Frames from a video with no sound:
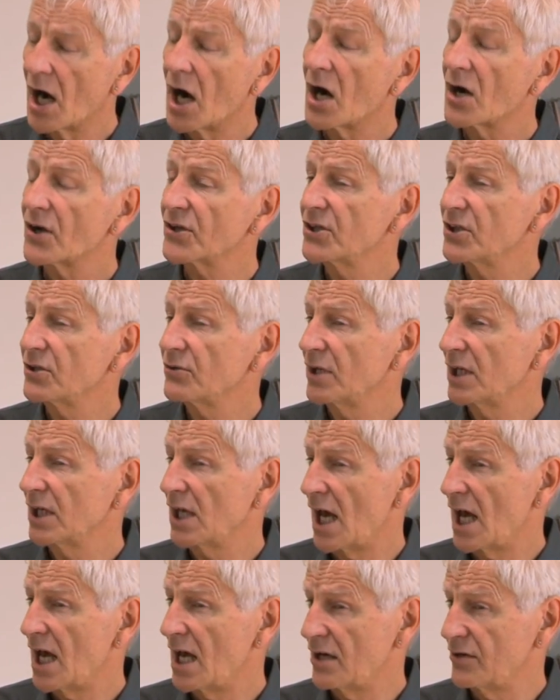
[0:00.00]

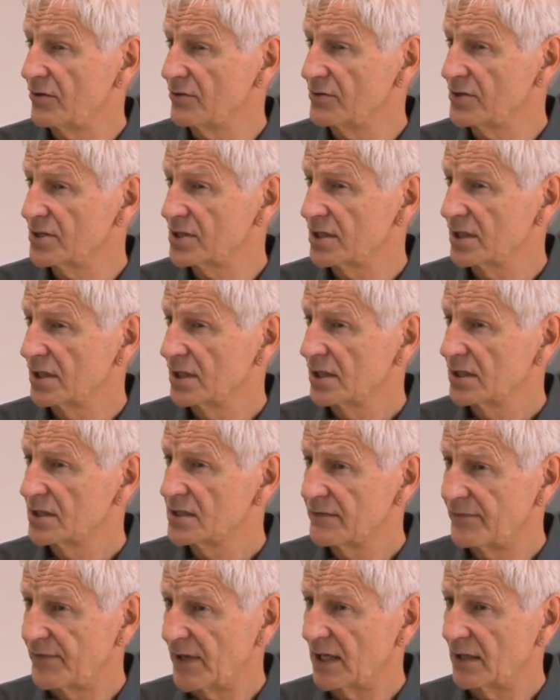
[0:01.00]
arguing out
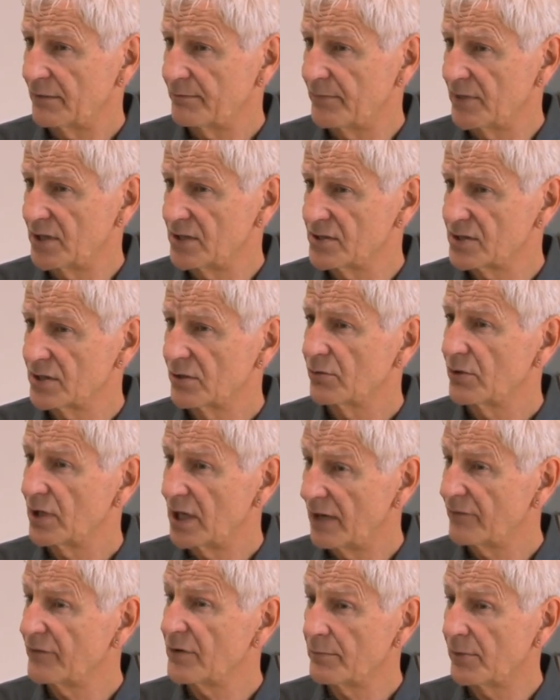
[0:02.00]
development
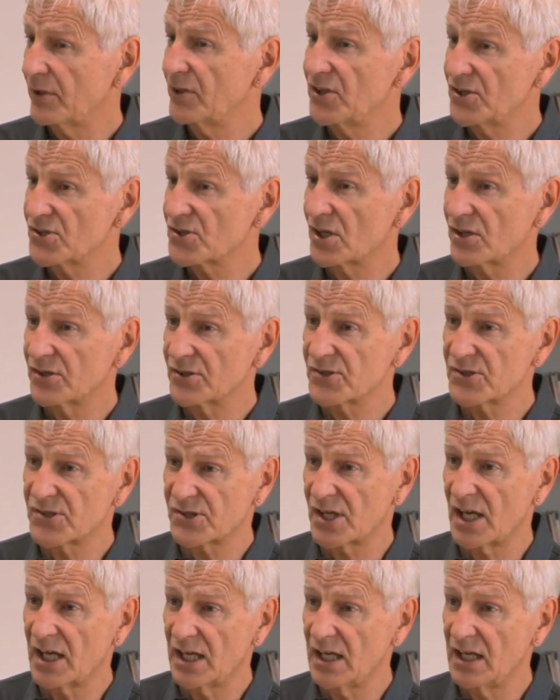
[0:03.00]
where everybody's on
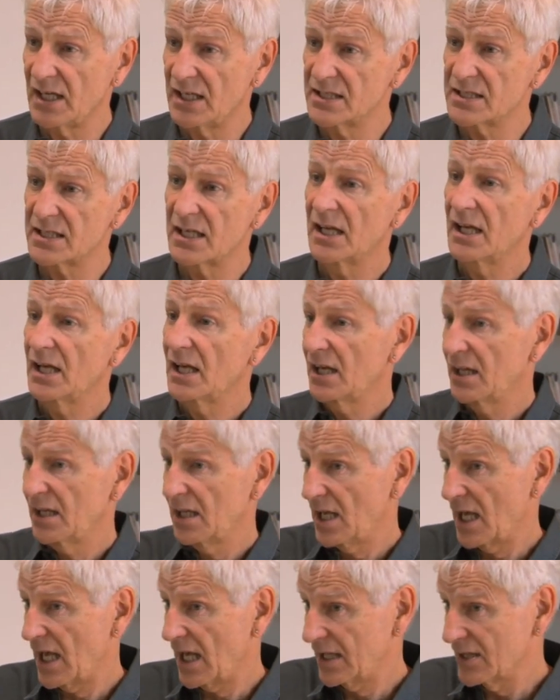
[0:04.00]
side
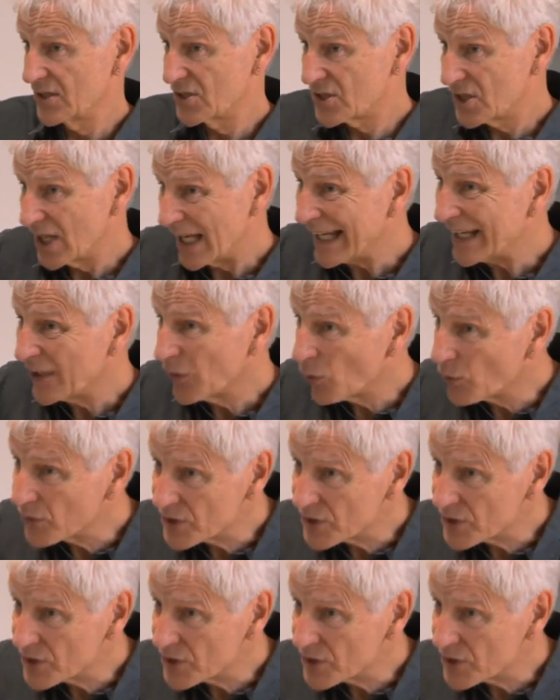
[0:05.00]
in